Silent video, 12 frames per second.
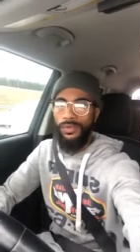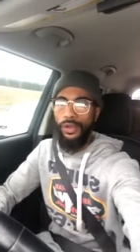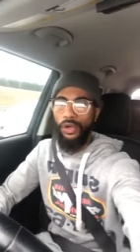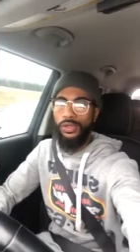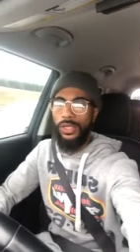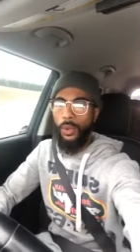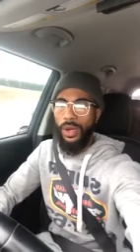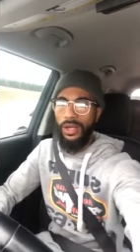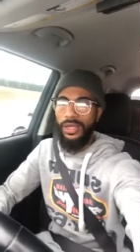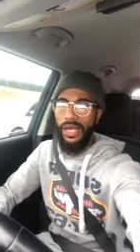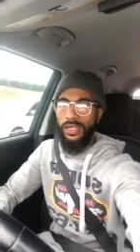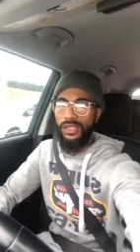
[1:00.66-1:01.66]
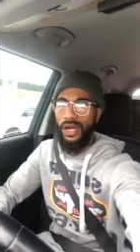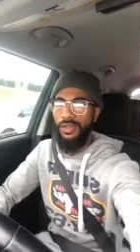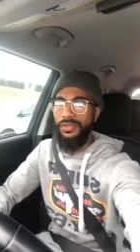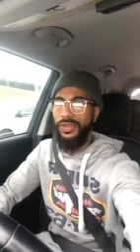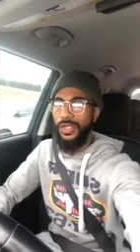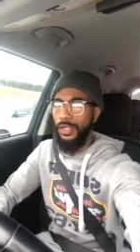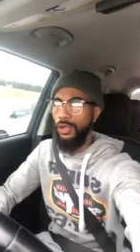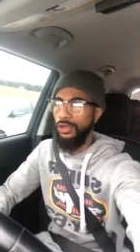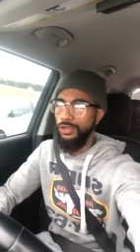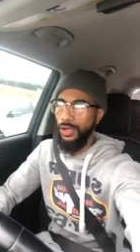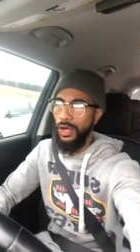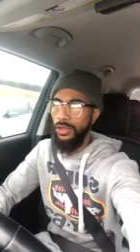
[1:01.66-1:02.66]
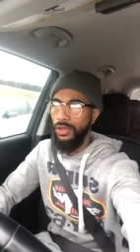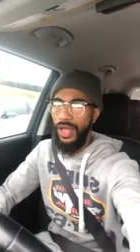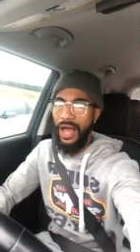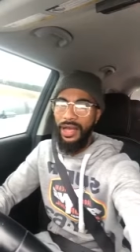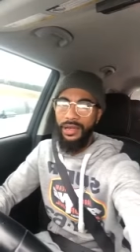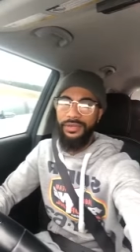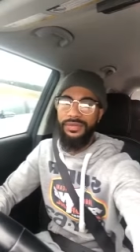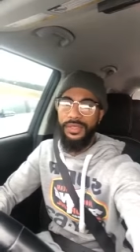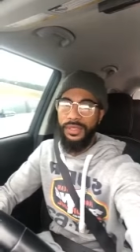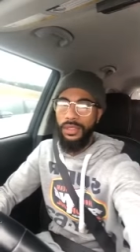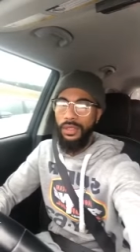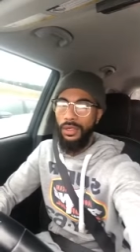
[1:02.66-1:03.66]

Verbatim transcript: those that want to catch other videos or other lives.